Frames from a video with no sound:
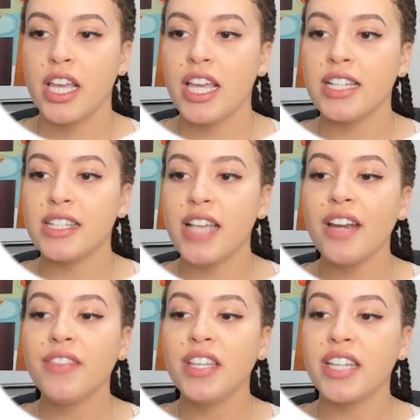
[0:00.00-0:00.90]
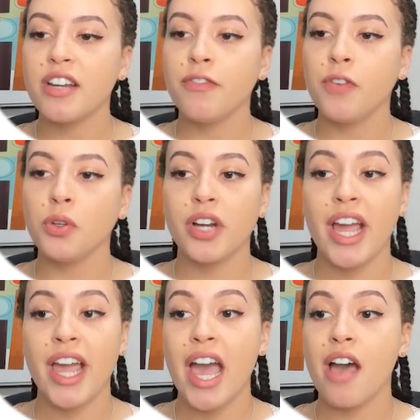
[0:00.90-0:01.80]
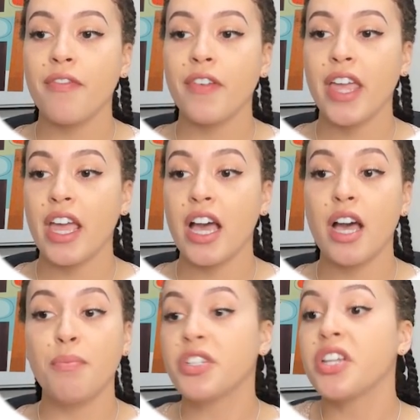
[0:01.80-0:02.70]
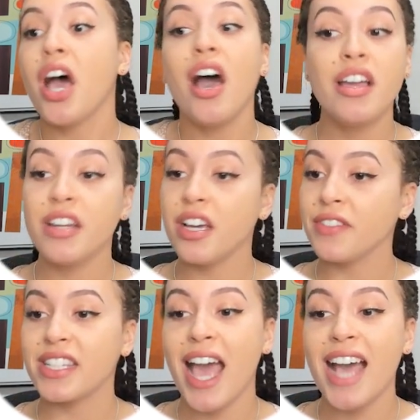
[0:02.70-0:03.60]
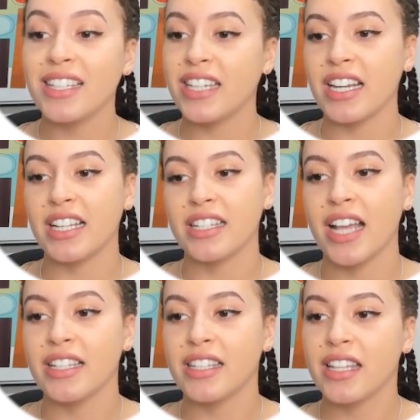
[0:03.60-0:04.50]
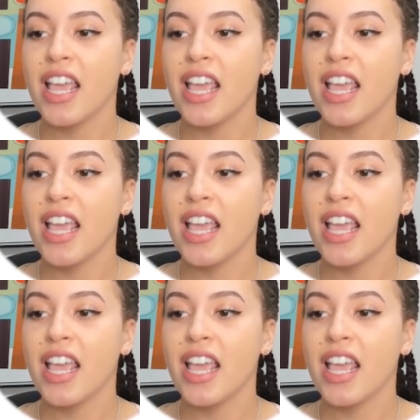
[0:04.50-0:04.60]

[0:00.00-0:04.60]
Inside of the data folder, I have a ton of SaaS data sets